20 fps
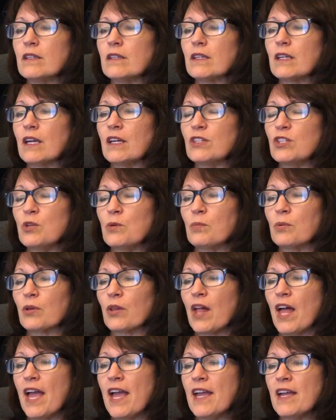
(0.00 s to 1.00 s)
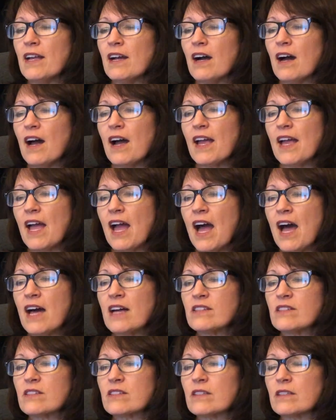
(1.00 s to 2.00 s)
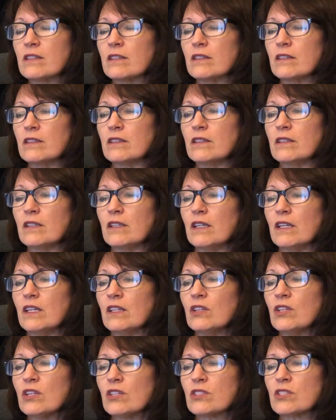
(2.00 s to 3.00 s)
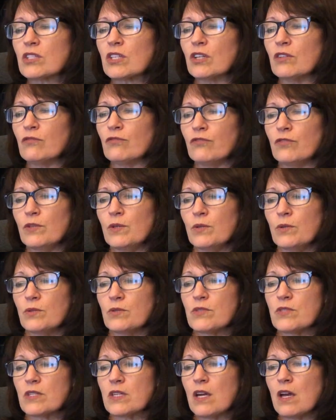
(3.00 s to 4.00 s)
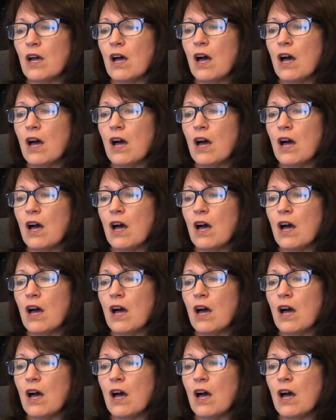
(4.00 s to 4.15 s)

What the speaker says: "Can you play?" I asked. He looked confused.